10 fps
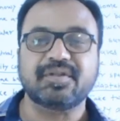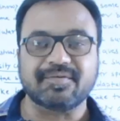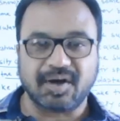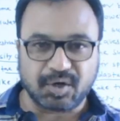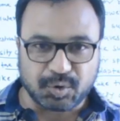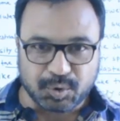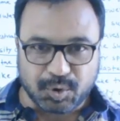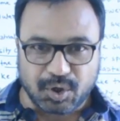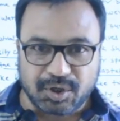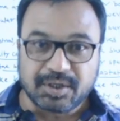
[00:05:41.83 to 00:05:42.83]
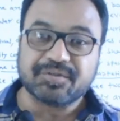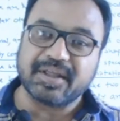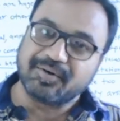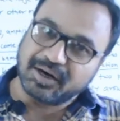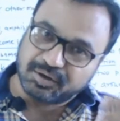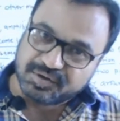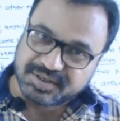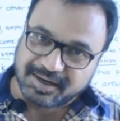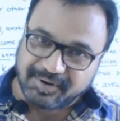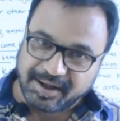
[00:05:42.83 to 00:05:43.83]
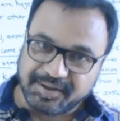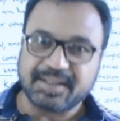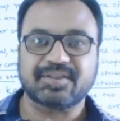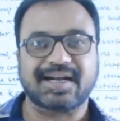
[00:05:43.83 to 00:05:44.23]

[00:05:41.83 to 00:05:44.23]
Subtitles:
they want to grow, they want to survive.